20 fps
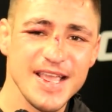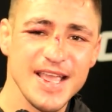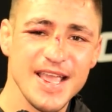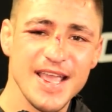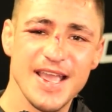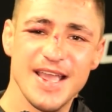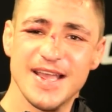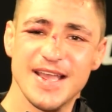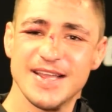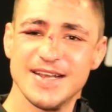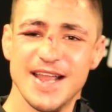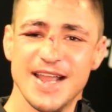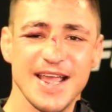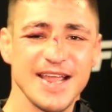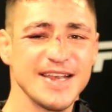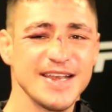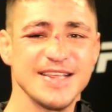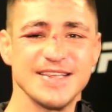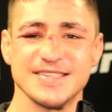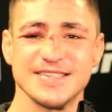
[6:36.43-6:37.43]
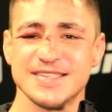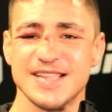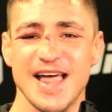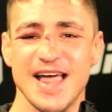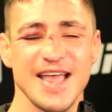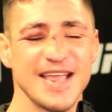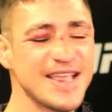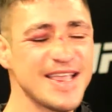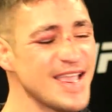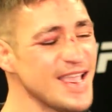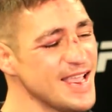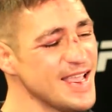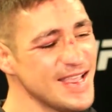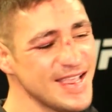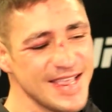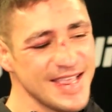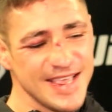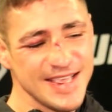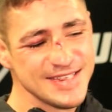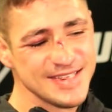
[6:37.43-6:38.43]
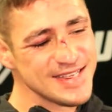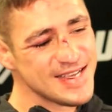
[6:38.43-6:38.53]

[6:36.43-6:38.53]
And he's like, he's